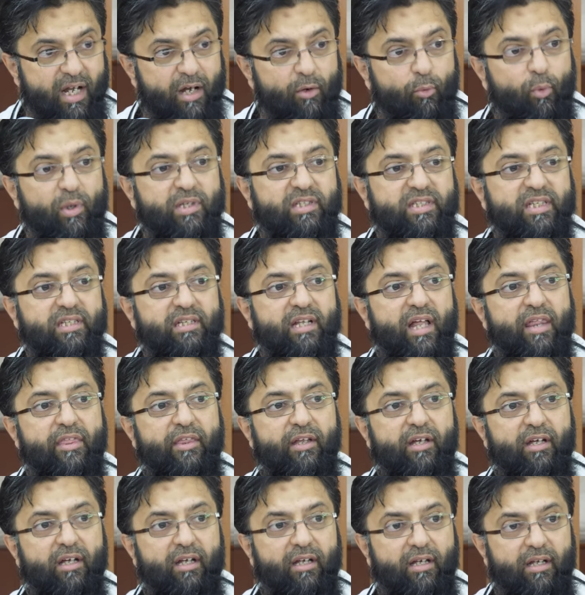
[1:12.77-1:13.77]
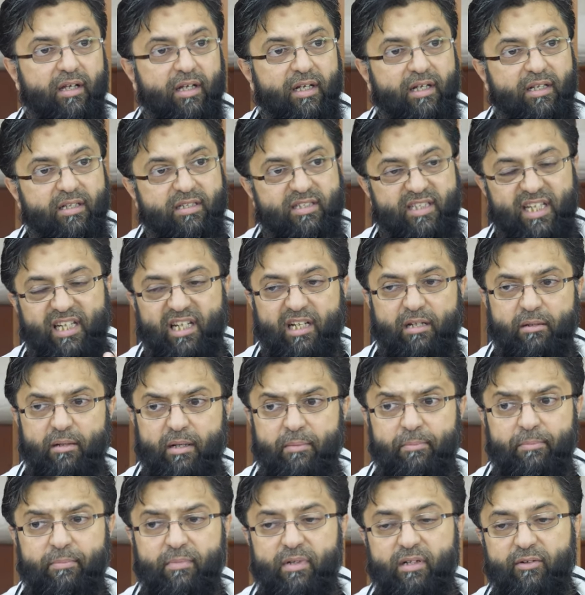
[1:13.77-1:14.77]
What's another
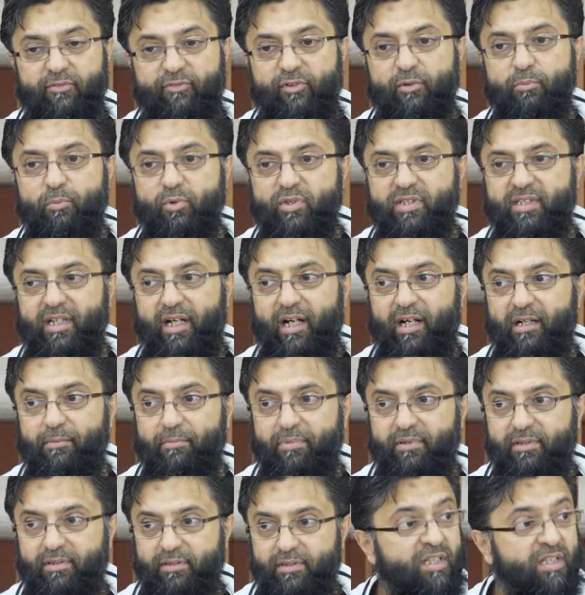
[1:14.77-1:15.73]
synonym for mustahab?